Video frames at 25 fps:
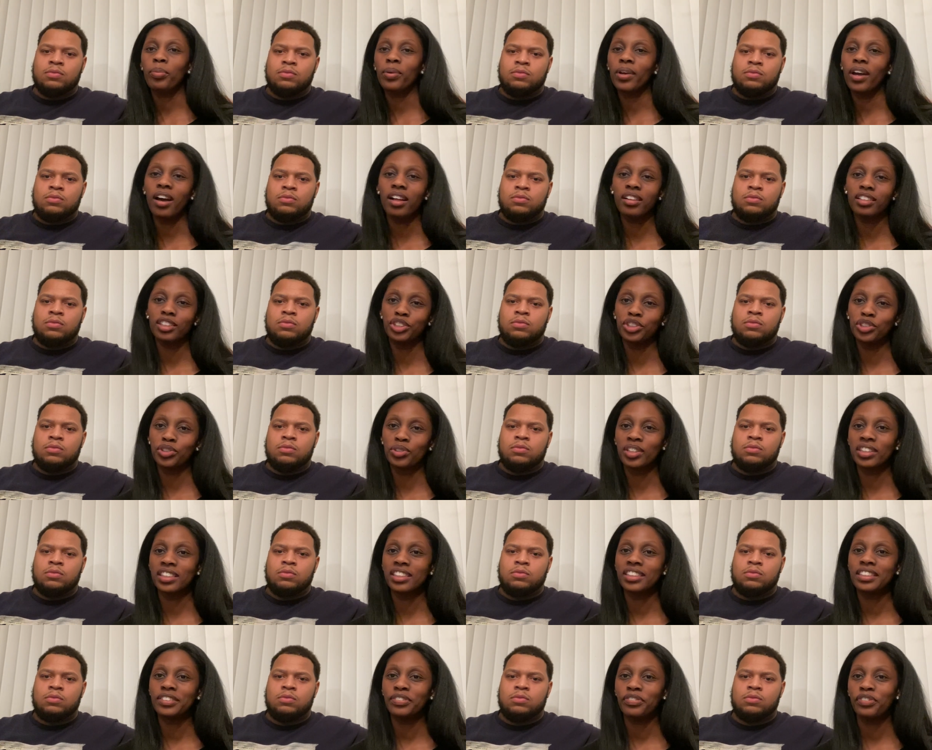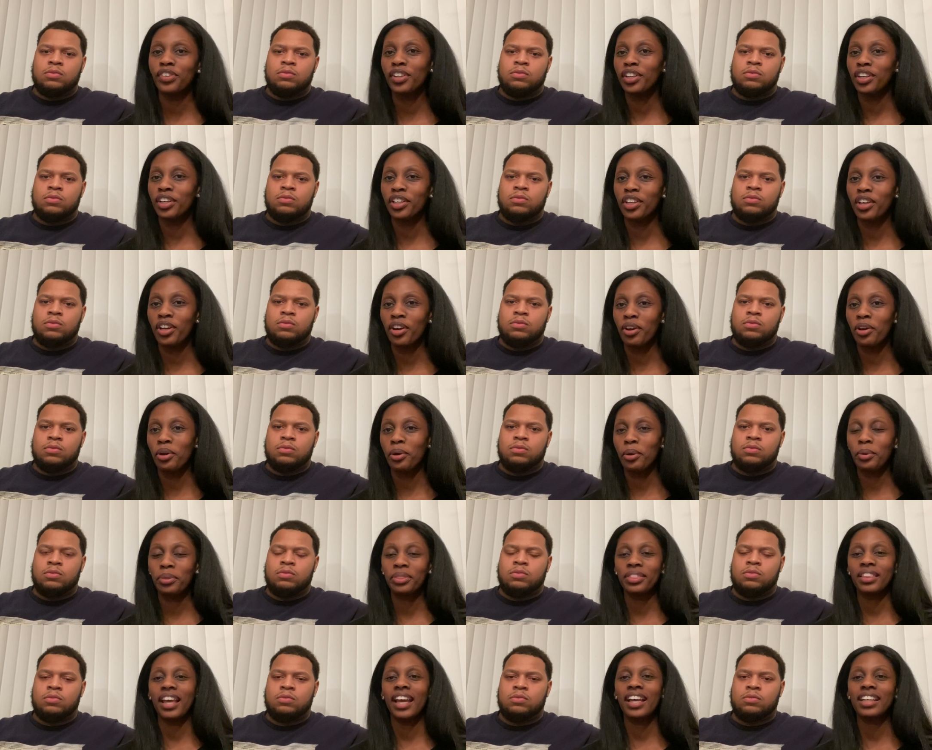Speaker 1: y'all enjoyed this
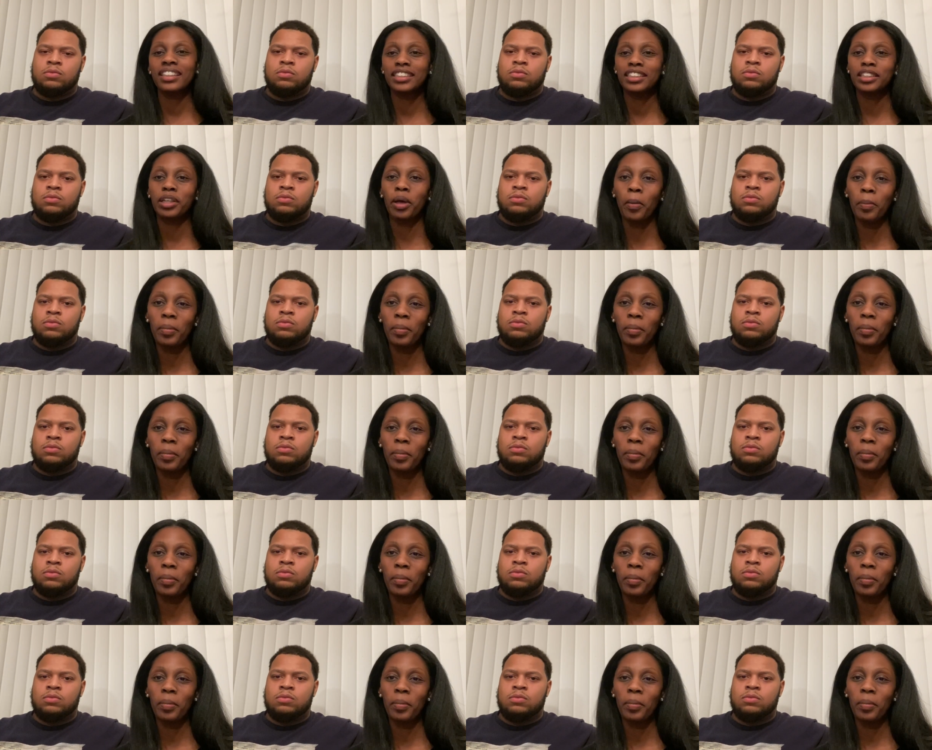video. Thanks so